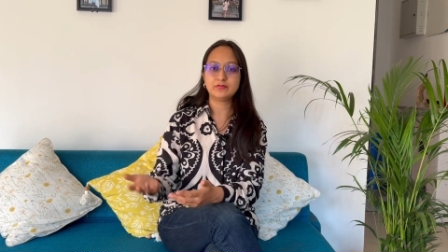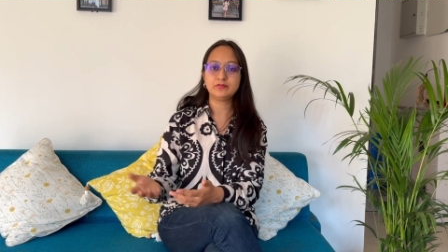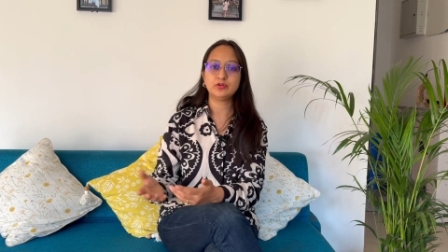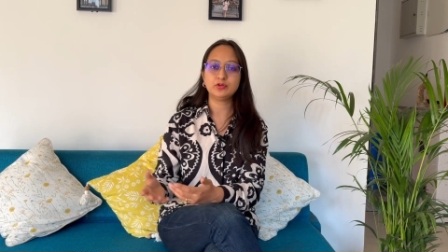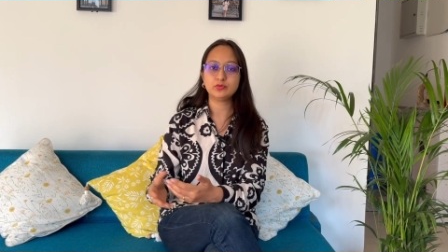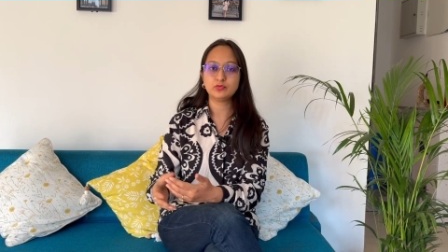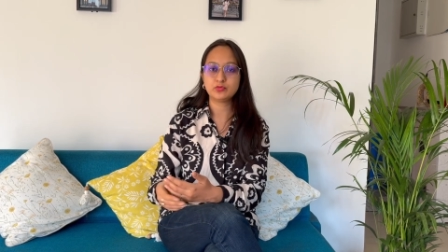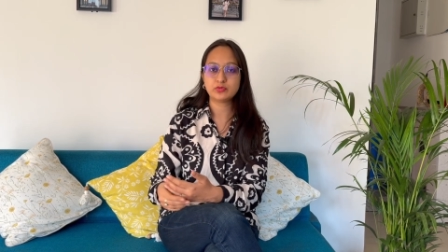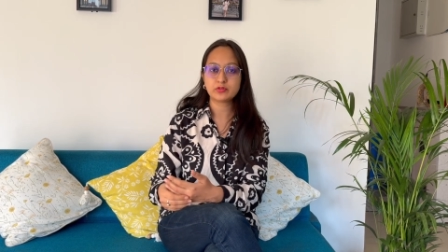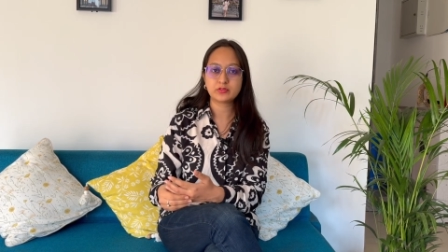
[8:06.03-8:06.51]

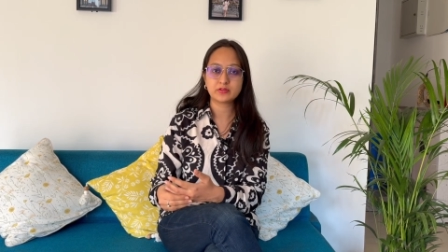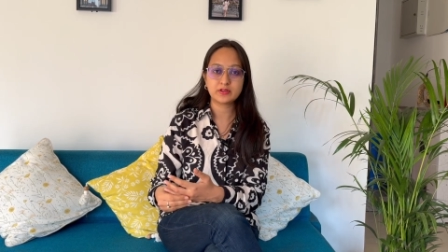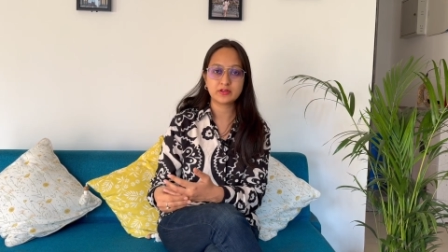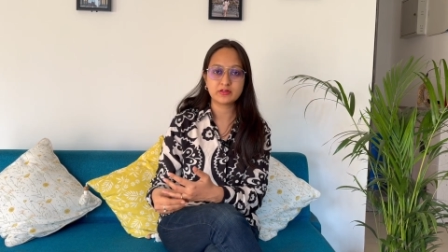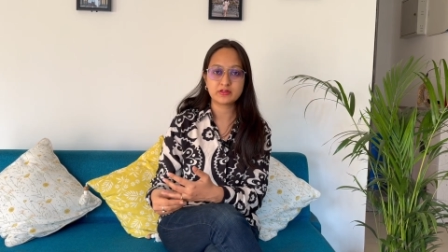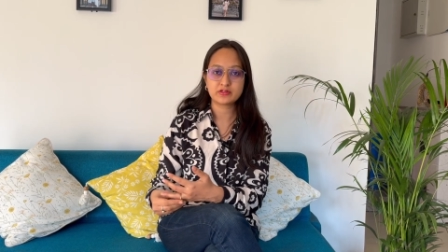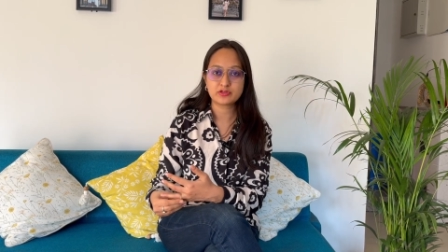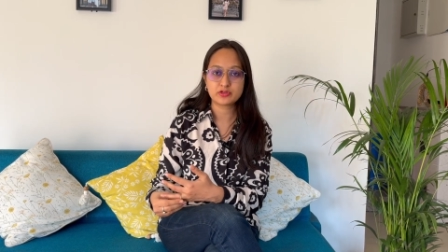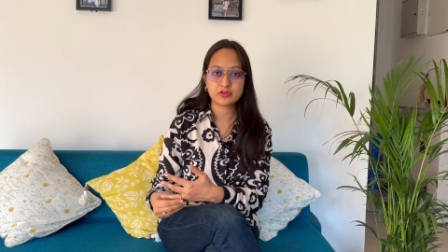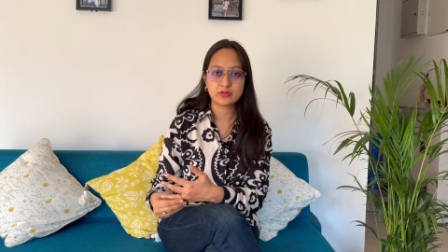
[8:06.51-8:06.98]
used
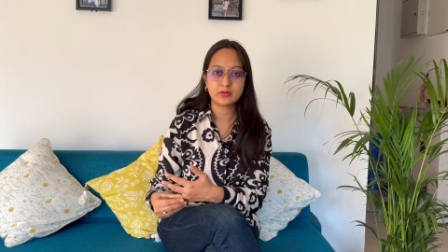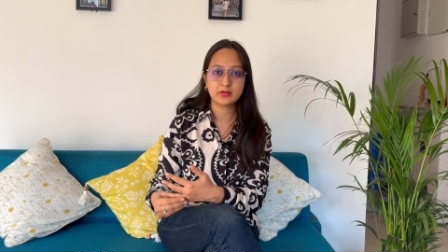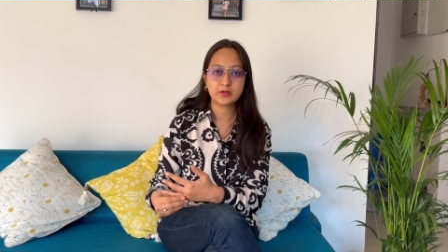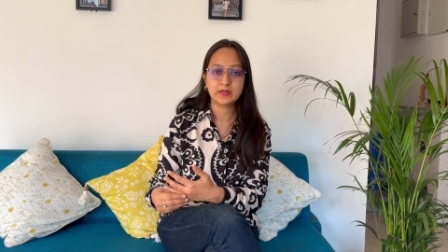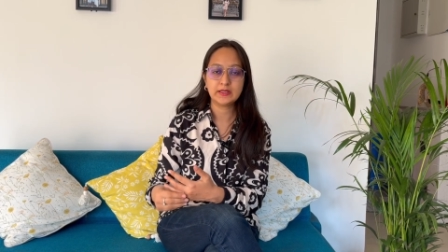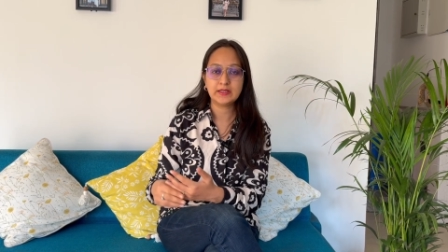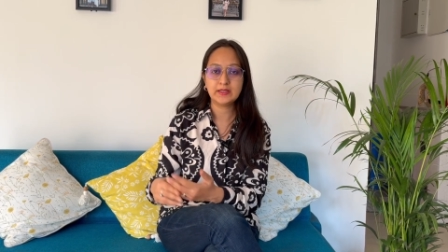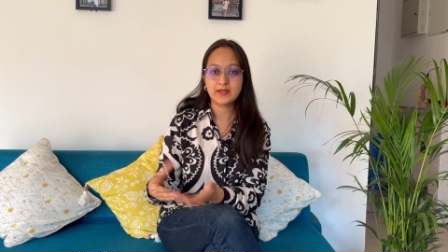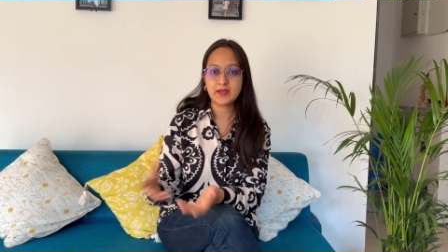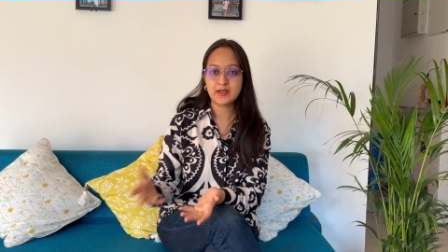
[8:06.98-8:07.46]
these
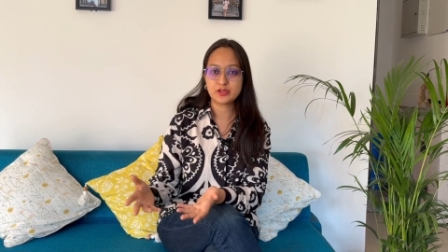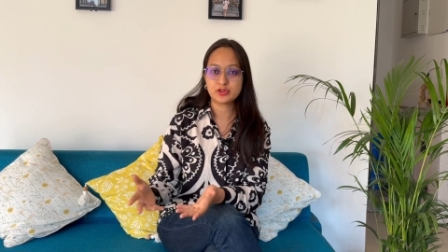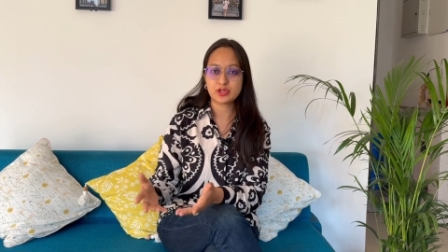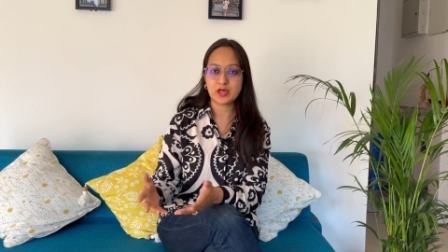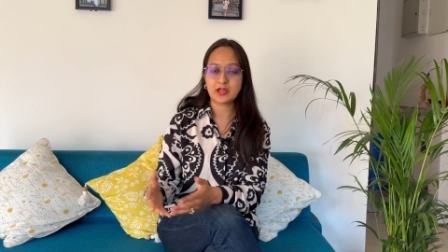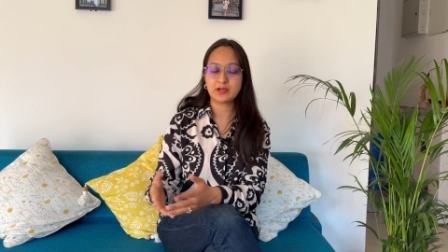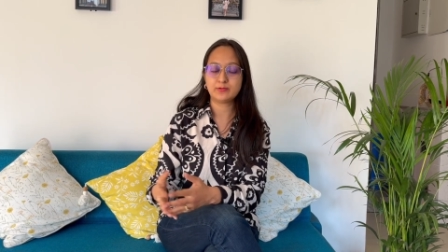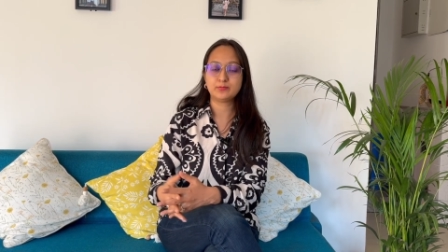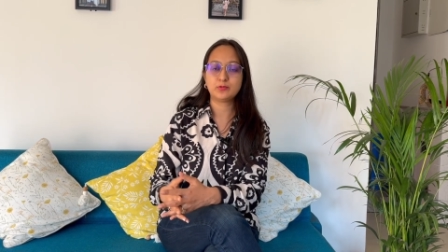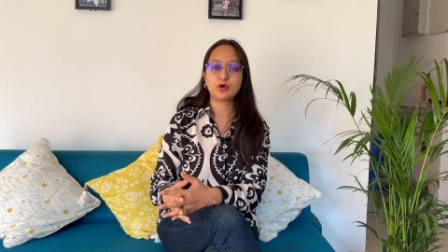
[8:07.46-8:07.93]
AI
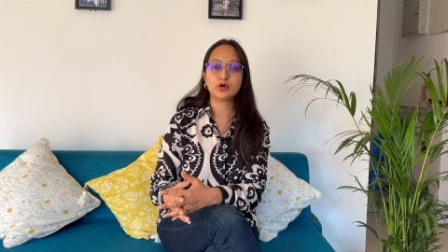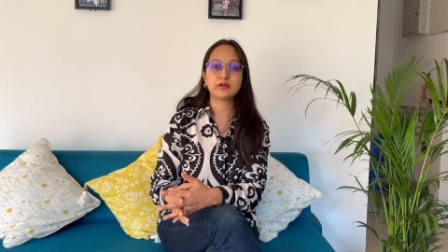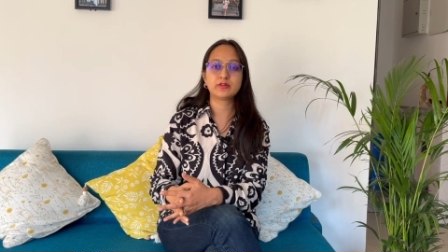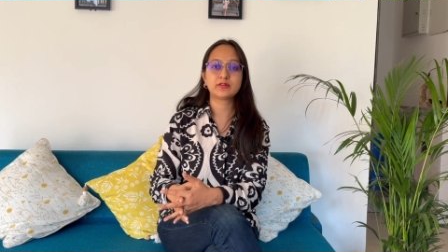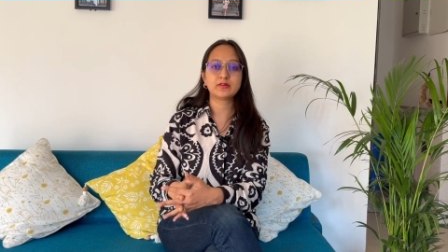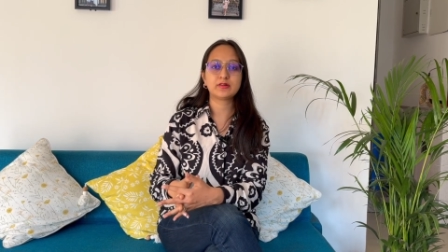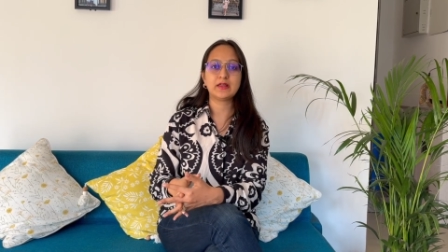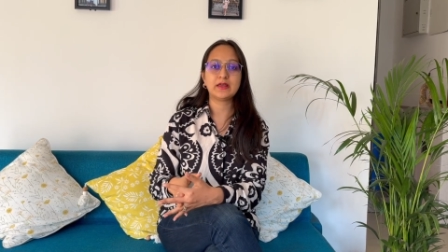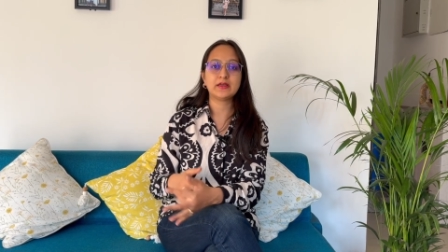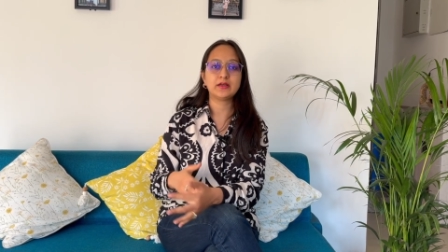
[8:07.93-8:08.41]

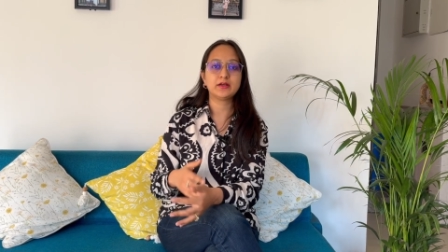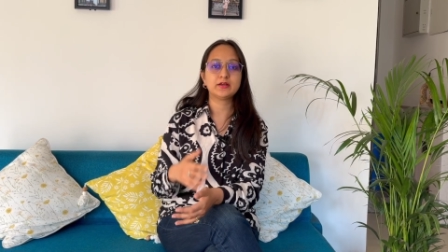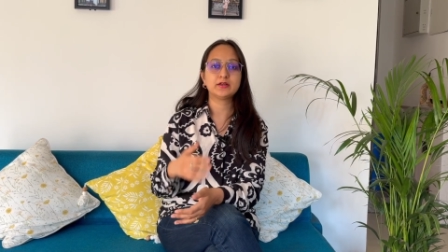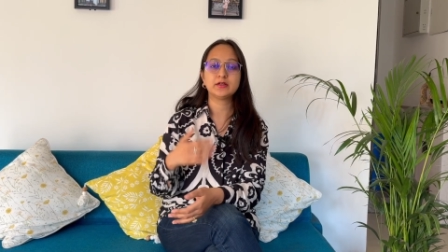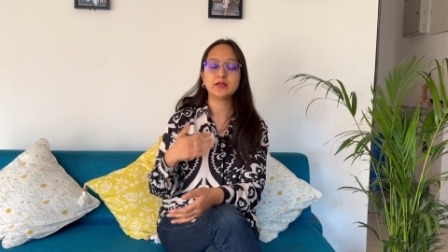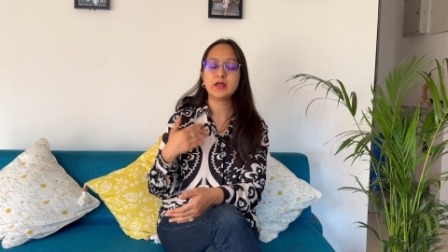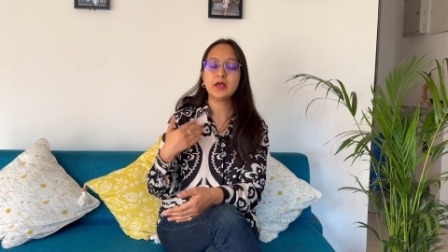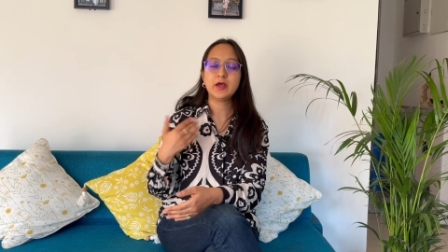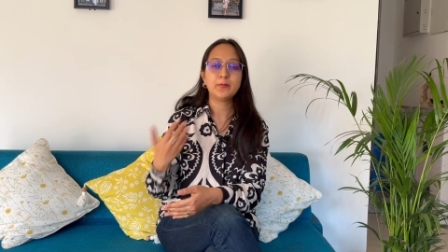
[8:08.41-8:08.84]
chatbots like